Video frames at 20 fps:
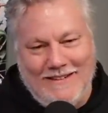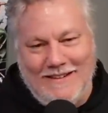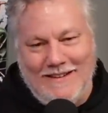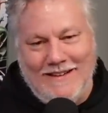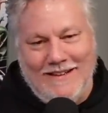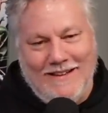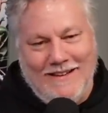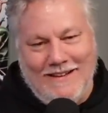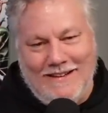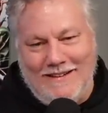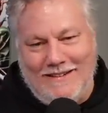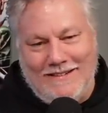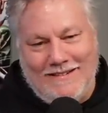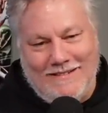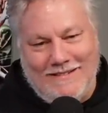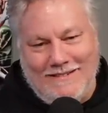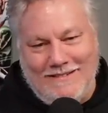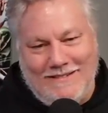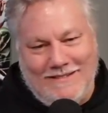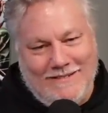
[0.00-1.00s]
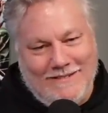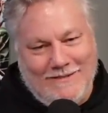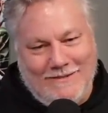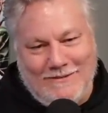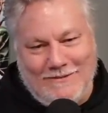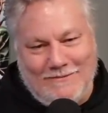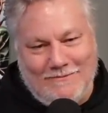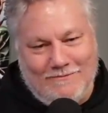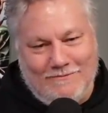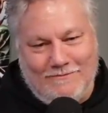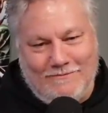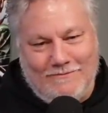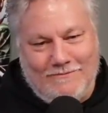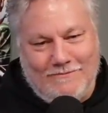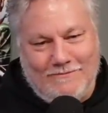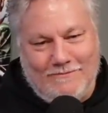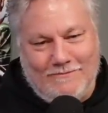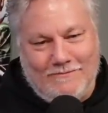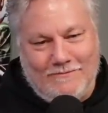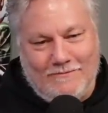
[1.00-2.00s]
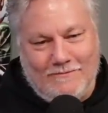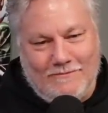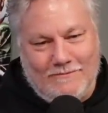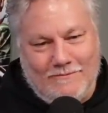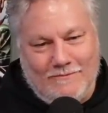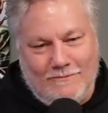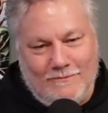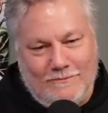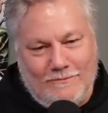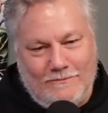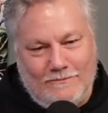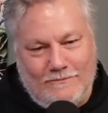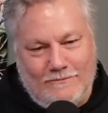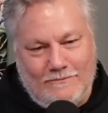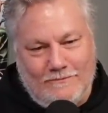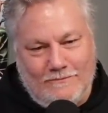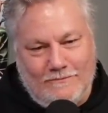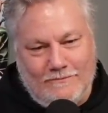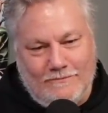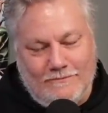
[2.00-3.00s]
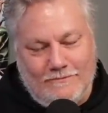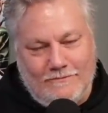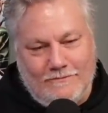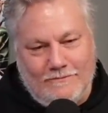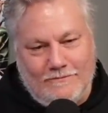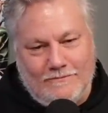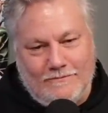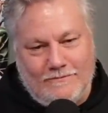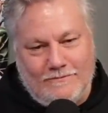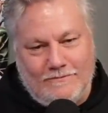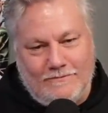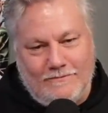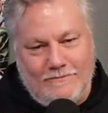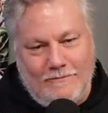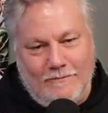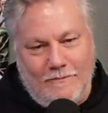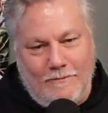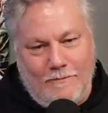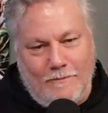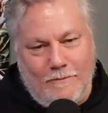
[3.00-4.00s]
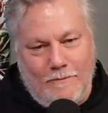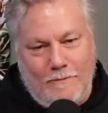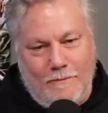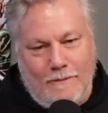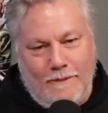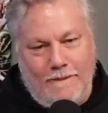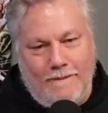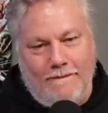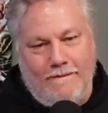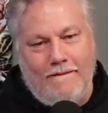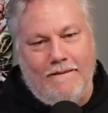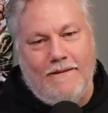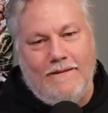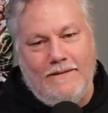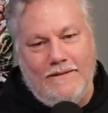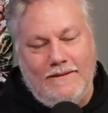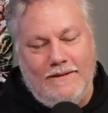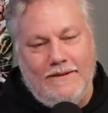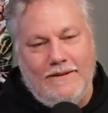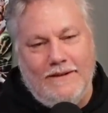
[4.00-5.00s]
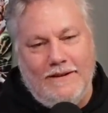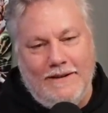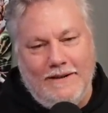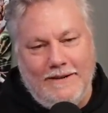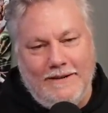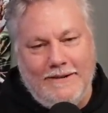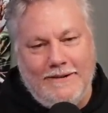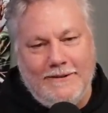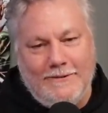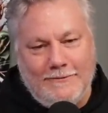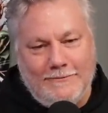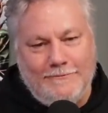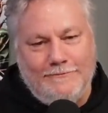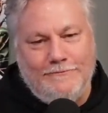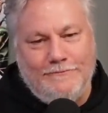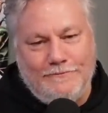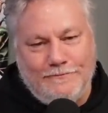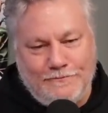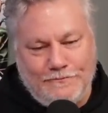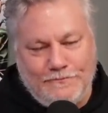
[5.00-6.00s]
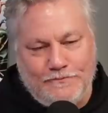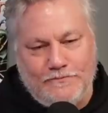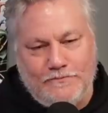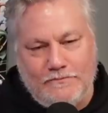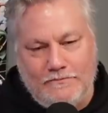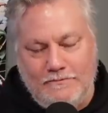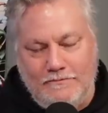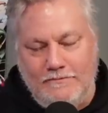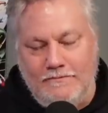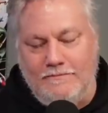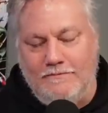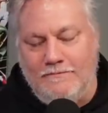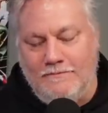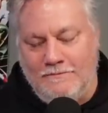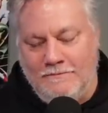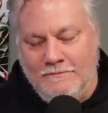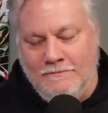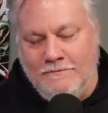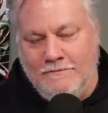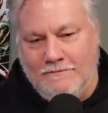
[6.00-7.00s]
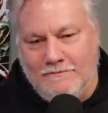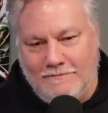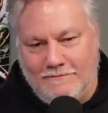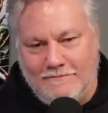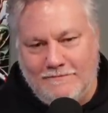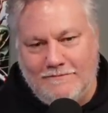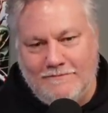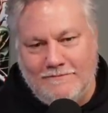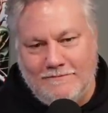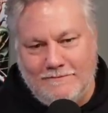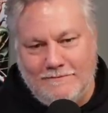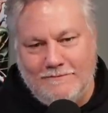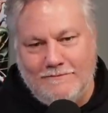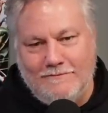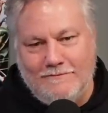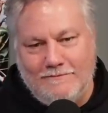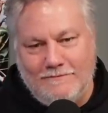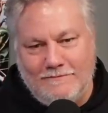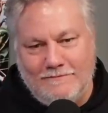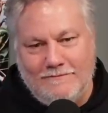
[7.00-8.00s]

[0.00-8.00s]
[no speech]